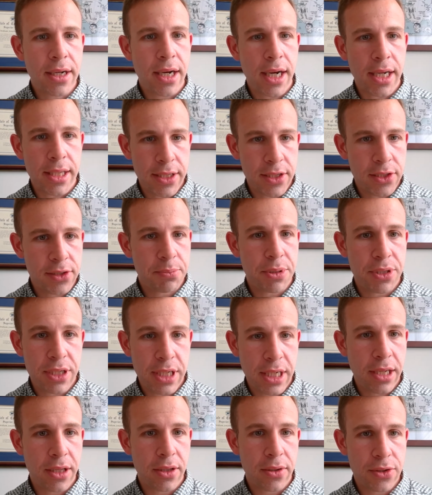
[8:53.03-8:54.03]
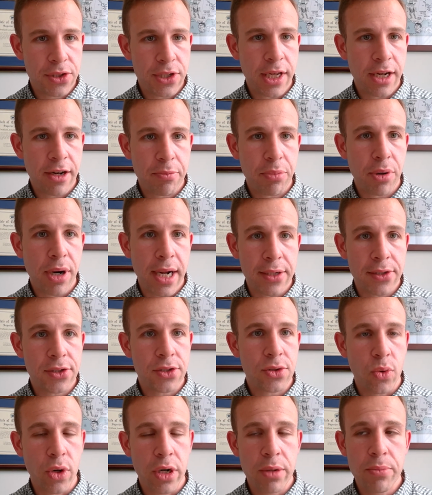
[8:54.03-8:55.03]
on this particular set of Pride
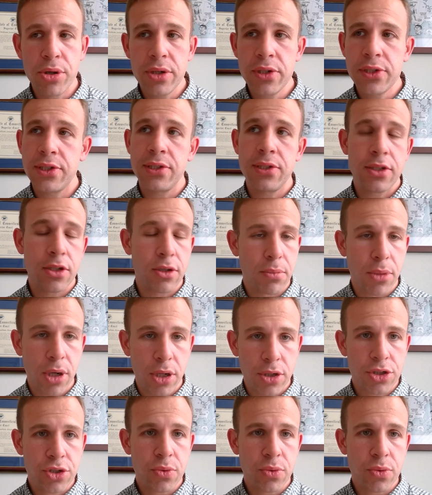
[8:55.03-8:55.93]
storybooks until March